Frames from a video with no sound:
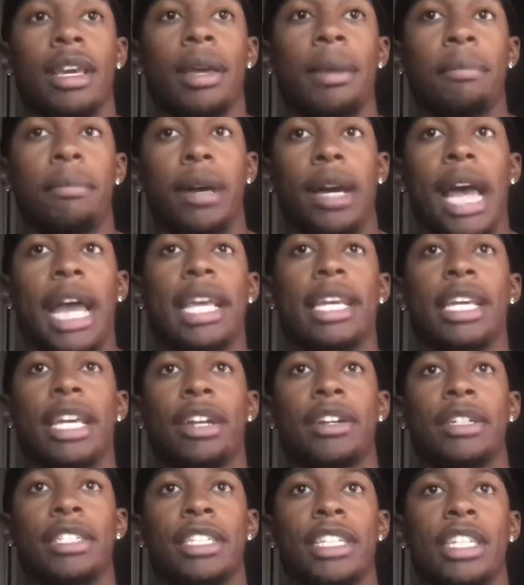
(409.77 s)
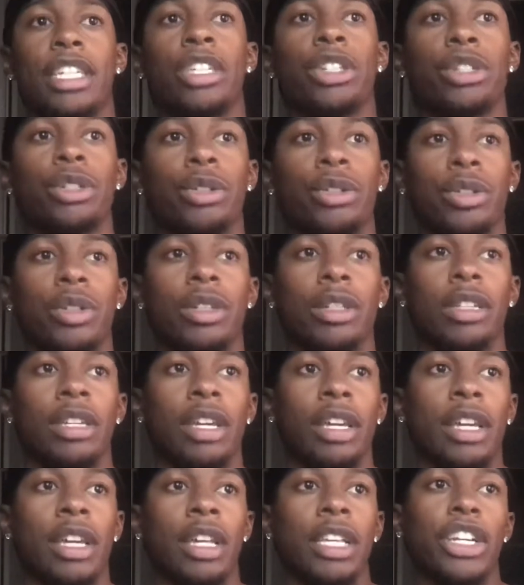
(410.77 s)
but I guarantee you,
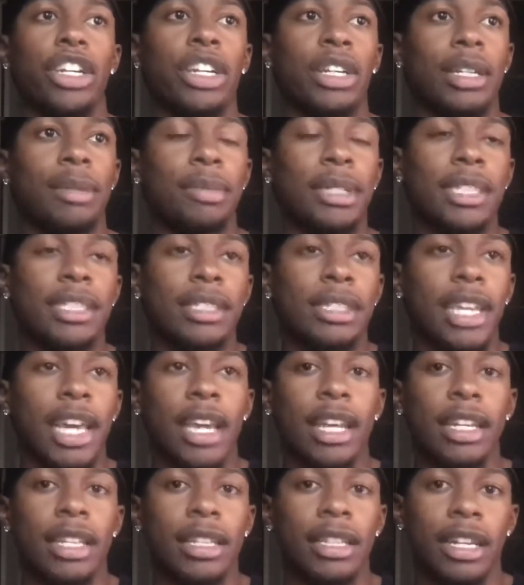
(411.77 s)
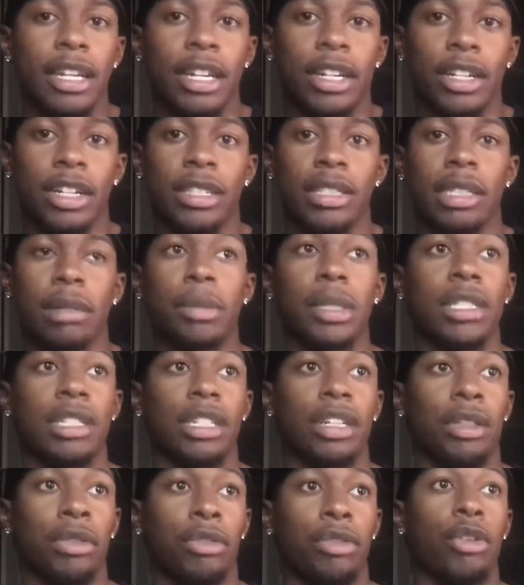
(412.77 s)
you're gonna be standing there and somebody's
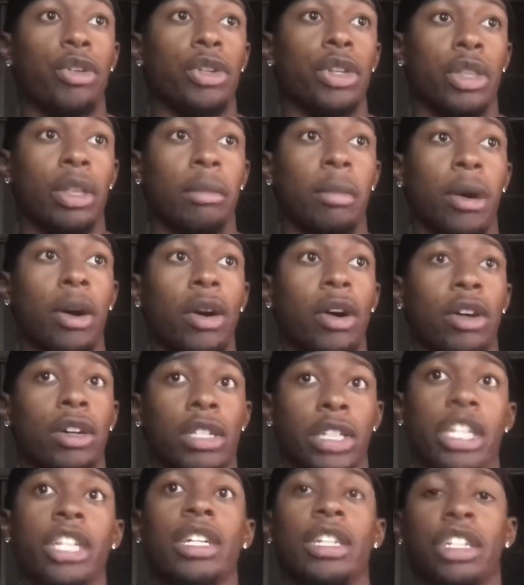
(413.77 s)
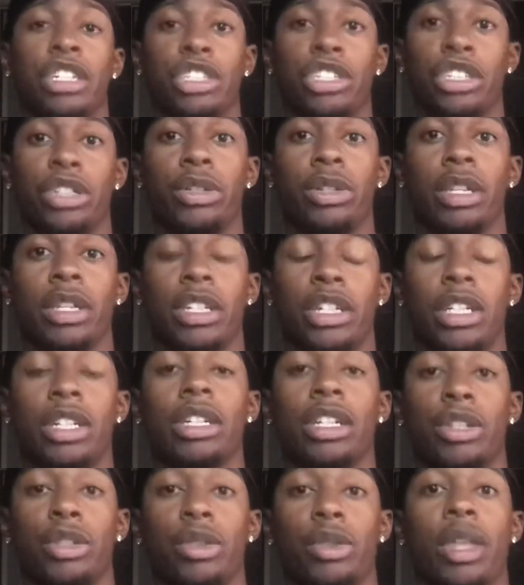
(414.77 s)
gonna throw you the ball and you're gonna shoot it. You're
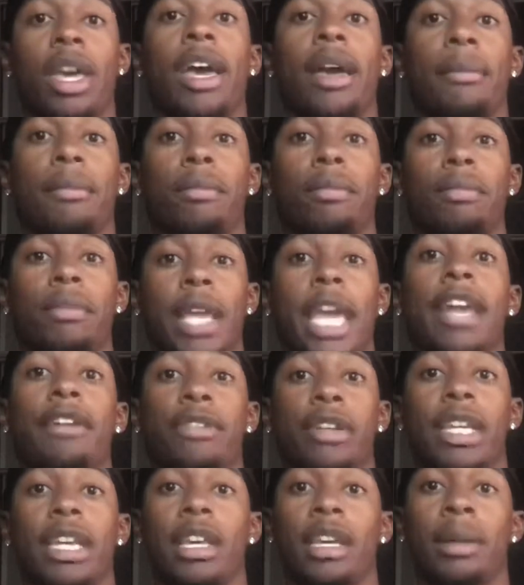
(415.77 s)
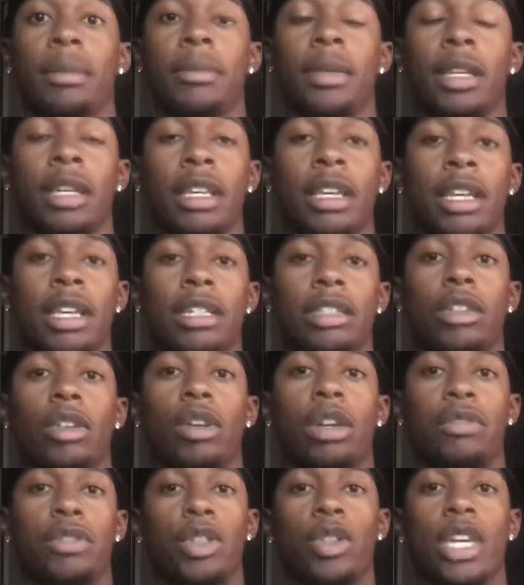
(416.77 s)
gonna do that every game. So
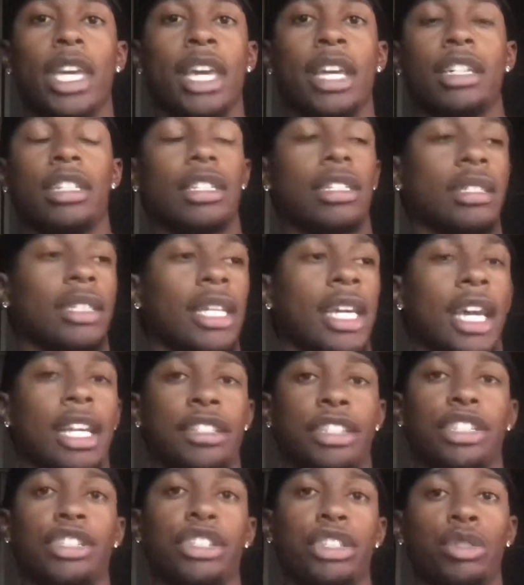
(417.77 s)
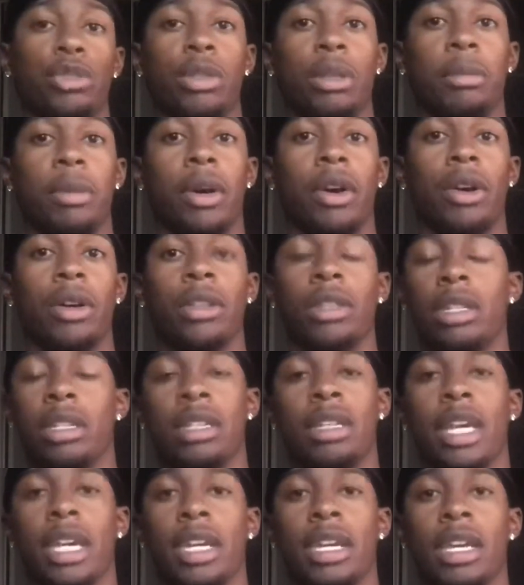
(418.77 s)
if you can't just catch and shoot the ball, then
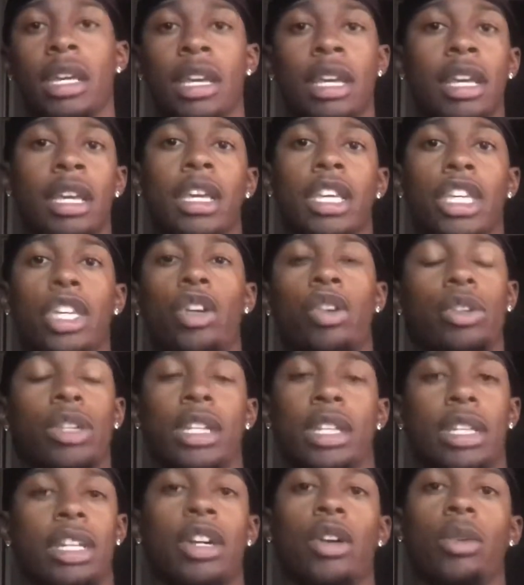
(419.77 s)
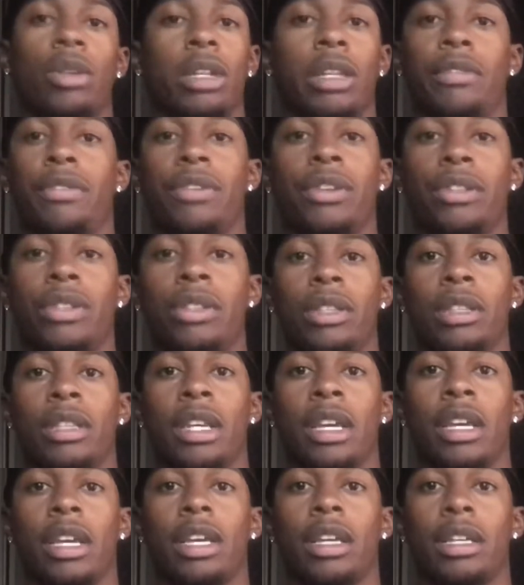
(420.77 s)
like you don't need to go any further
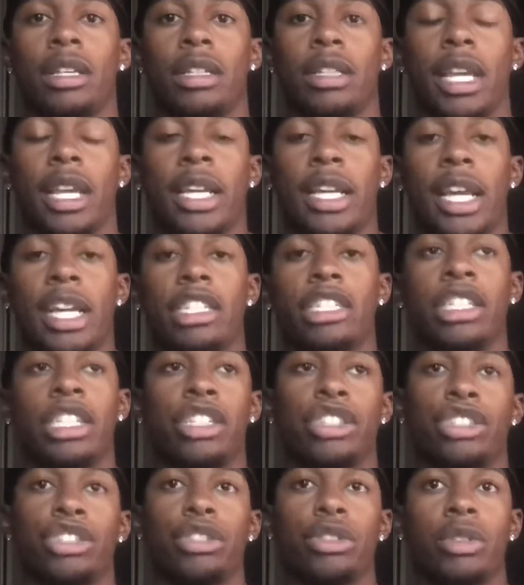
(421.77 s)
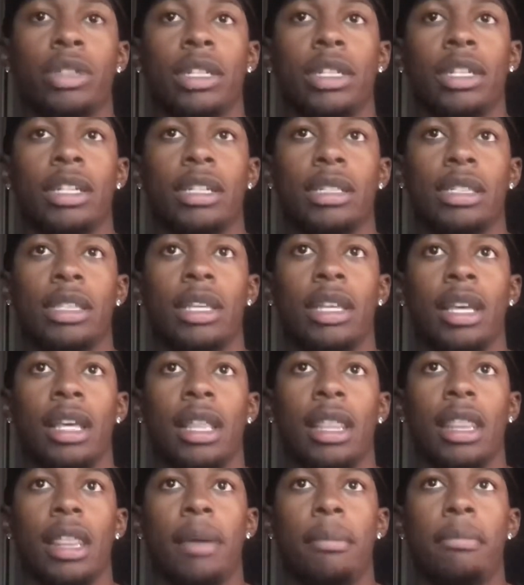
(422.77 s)
that. Like catching and shooting is
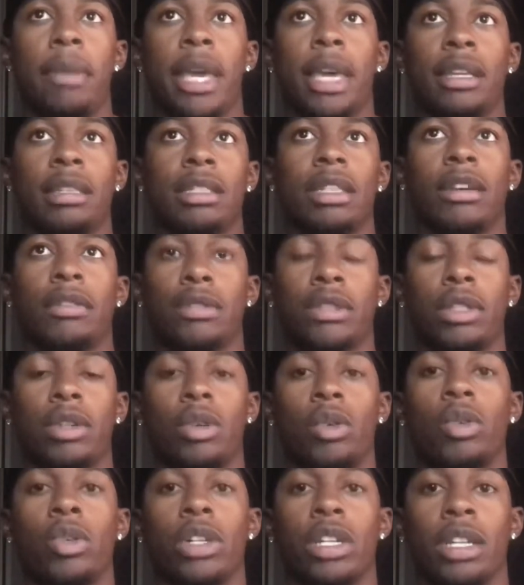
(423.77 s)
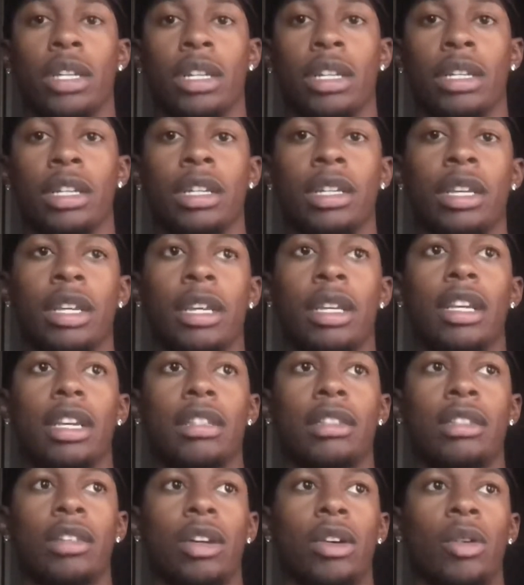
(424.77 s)
the base of scoring,
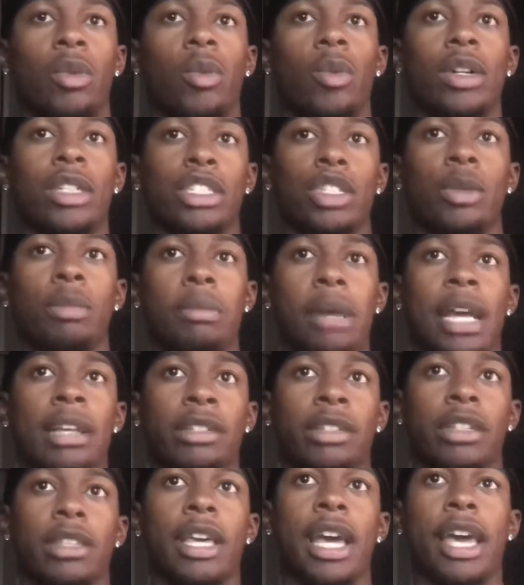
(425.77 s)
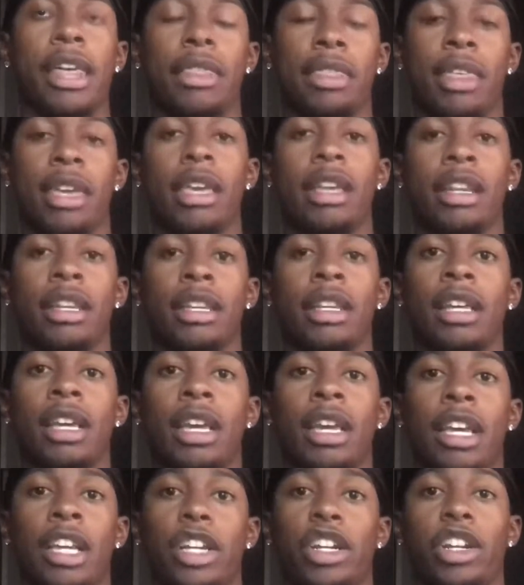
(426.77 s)
and so once you master that, then
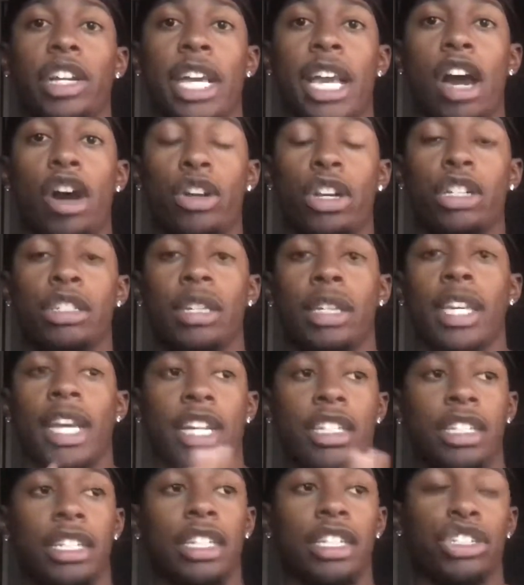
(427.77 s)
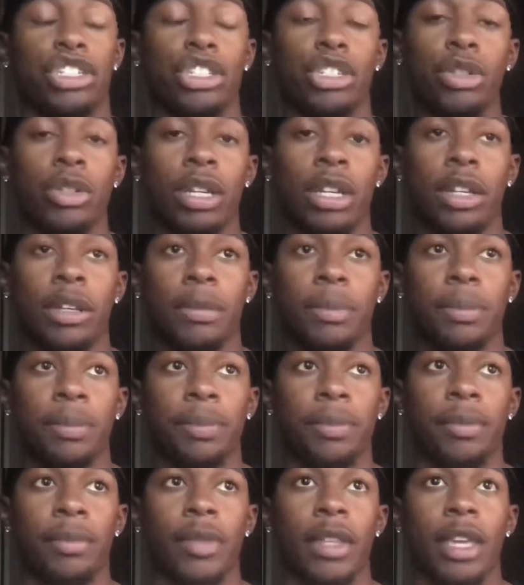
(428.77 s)
your counter to catching and shooting
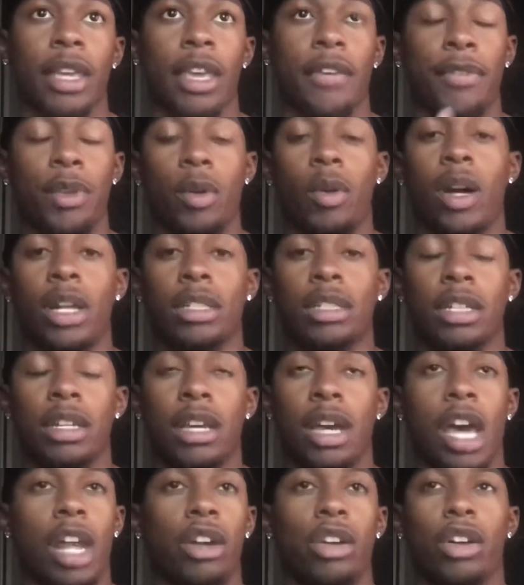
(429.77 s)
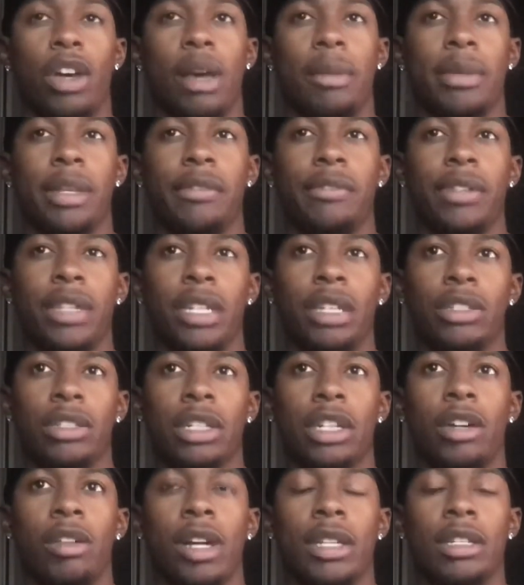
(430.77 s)
if you watched, uh, I don't know how many videos
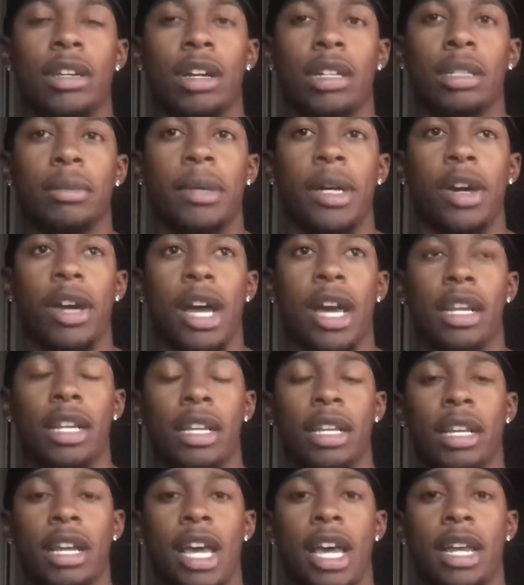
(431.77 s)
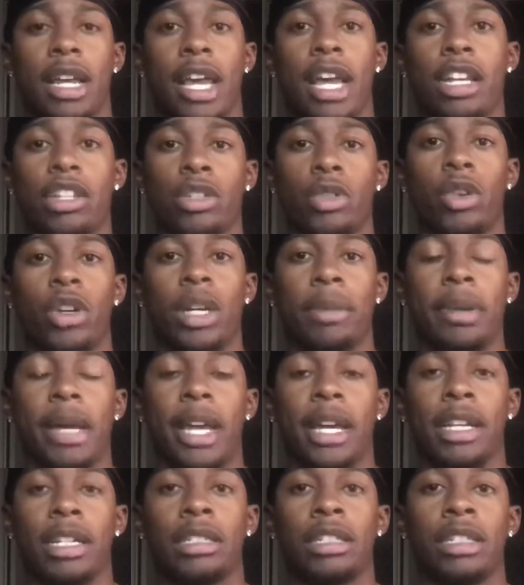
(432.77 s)
ago, I talked about how to how to add a scoring
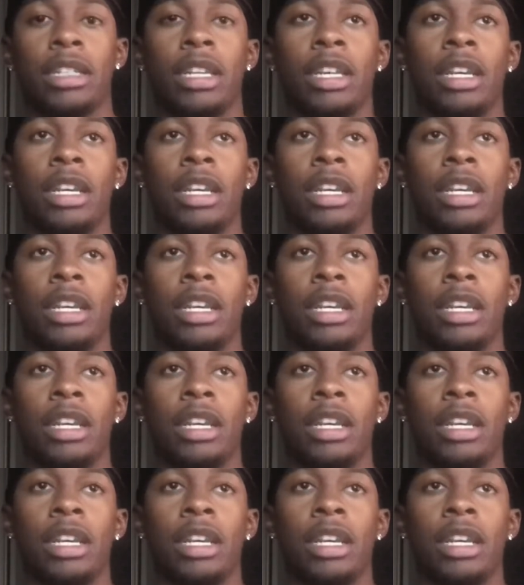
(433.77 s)
package.